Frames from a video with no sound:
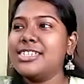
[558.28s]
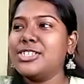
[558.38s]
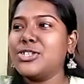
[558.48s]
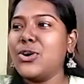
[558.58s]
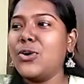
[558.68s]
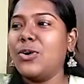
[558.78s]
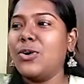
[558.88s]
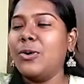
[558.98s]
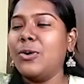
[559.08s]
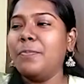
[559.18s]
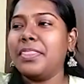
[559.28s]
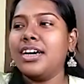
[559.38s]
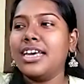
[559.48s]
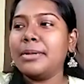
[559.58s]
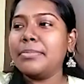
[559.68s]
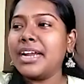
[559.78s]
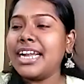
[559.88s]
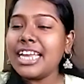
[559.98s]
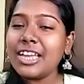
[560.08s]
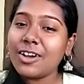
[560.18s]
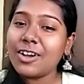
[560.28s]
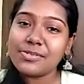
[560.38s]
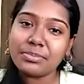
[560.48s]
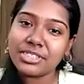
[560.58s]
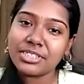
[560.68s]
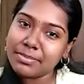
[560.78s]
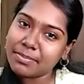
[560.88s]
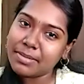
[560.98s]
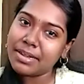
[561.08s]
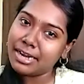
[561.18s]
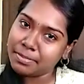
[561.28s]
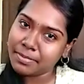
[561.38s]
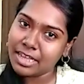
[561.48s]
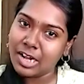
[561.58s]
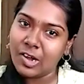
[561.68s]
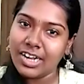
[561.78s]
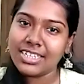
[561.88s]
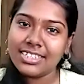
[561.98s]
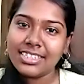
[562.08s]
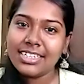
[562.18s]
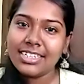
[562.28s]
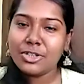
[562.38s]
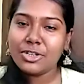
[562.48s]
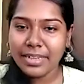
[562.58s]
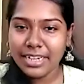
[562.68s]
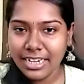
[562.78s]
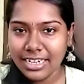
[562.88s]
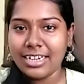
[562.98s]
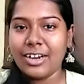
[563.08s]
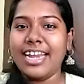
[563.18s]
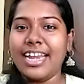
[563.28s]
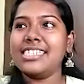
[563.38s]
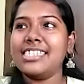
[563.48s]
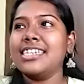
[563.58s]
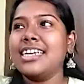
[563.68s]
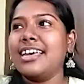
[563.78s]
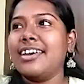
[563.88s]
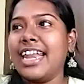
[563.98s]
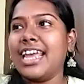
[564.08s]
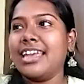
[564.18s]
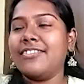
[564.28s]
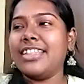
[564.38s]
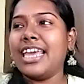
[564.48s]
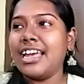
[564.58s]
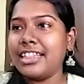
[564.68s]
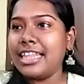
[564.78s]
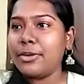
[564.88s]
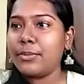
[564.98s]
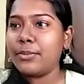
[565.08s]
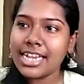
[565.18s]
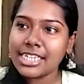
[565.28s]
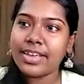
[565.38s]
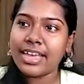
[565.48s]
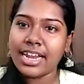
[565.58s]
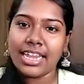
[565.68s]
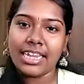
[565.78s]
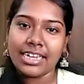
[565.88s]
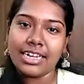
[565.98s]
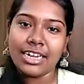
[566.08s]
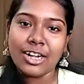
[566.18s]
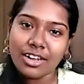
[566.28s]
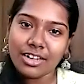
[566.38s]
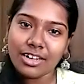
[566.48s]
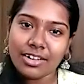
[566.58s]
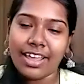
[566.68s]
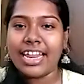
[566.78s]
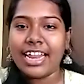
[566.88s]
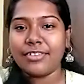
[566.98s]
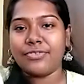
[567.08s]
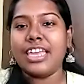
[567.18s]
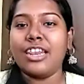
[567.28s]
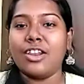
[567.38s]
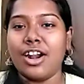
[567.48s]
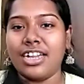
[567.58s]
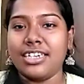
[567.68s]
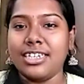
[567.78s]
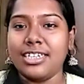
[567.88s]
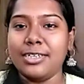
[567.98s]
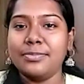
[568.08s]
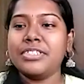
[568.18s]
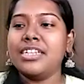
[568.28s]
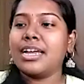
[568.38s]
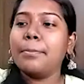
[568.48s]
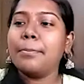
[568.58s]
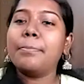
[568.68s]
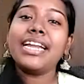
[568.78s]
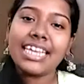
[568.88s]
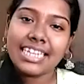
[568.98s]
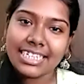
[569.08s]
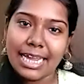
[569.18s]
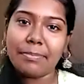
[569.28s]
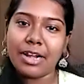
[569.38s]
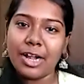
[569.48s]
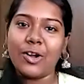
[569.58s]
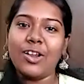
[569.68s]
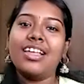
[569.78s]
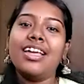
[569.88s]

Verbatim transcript: so um, uh, reminder calls from Srimati ma'am helped me a lot. To be honest, when I, there are, there were days where I uh, not, where I feel not uh, completing the chapter at all.